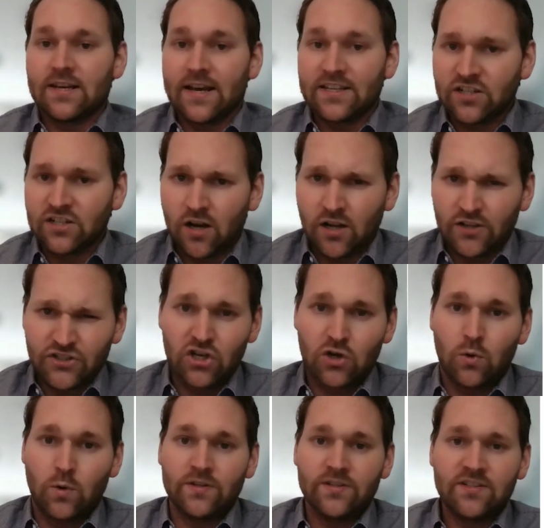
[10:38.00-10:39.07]
As a
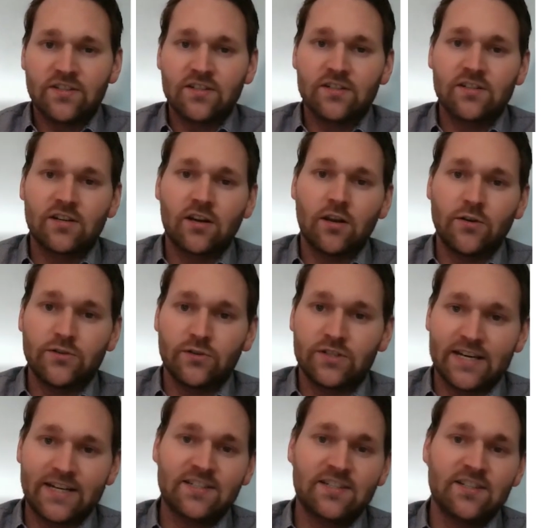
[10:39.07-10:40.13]
consequence, the colonial
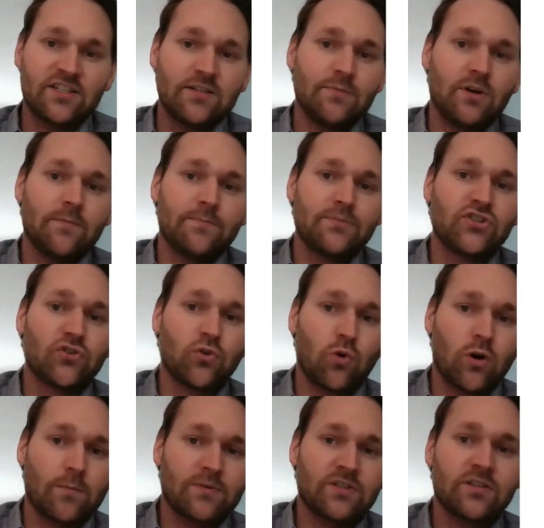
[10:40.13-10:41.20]
tax system
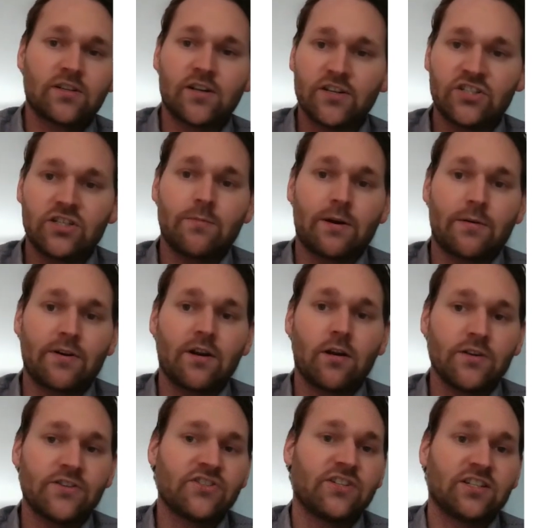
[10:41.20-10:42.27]
absorbed the customary
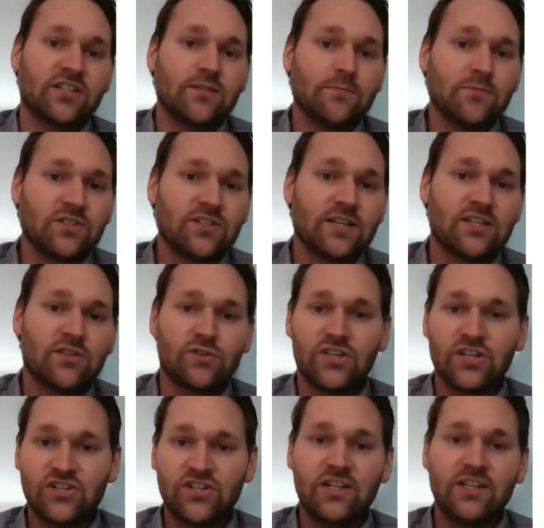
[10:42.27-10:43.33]
law systems that
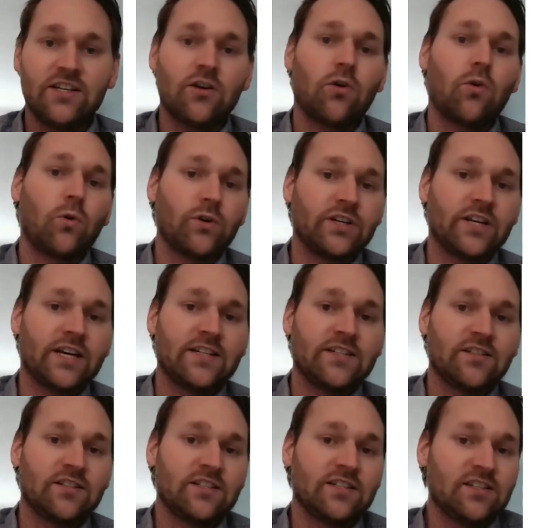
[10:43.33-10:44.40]
traditionally coordinated
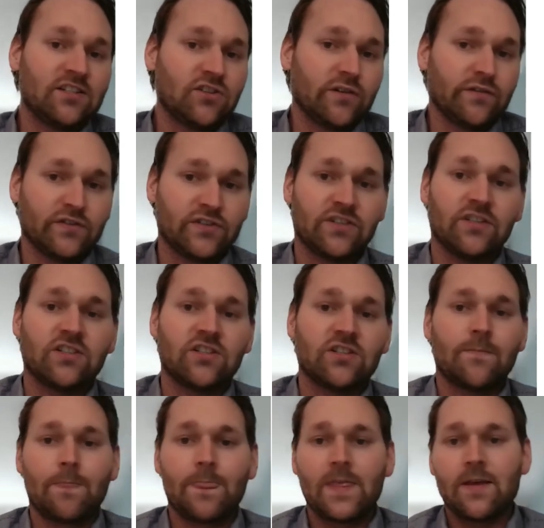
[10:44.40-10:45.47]
these services,
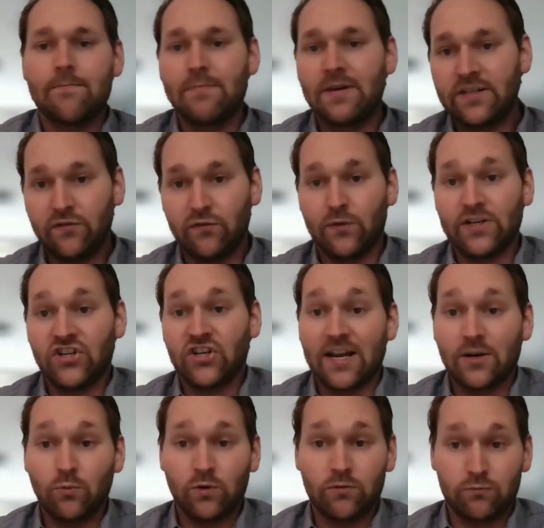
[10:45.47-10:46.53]
many of which
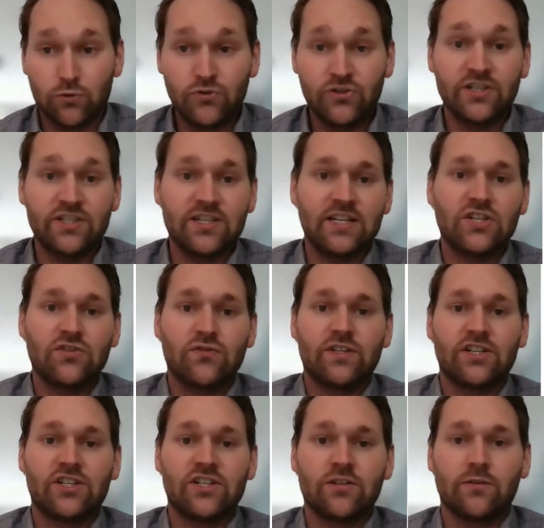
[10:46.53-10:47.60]
again were rooted in
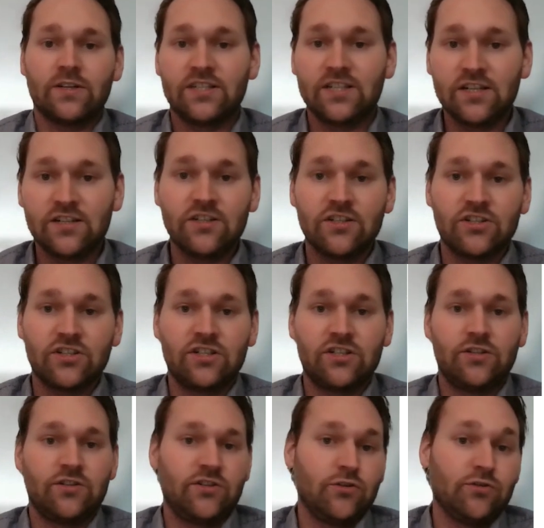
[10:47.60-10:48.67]
traditional indigenous
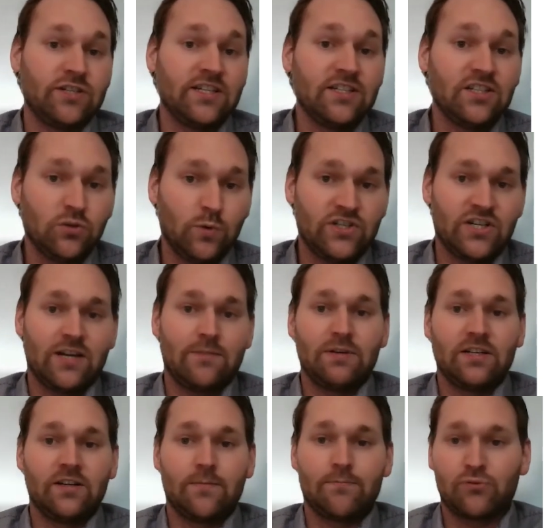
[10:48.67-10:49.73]
duties which had
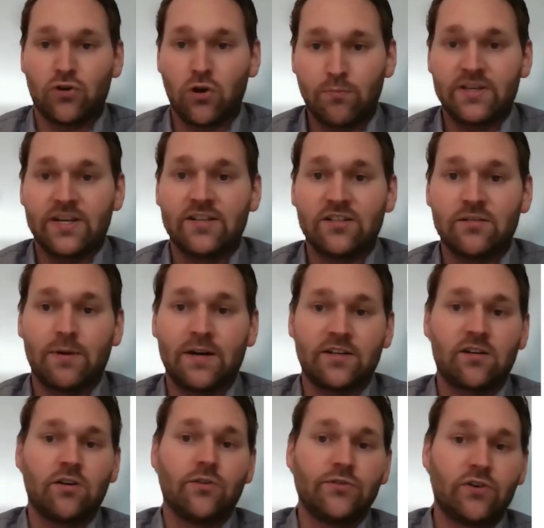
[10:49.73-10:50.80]
been appropriated by
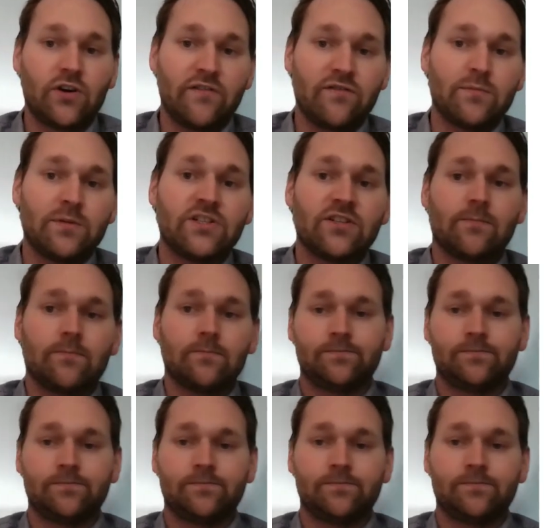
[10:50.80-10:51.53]
the colonial government.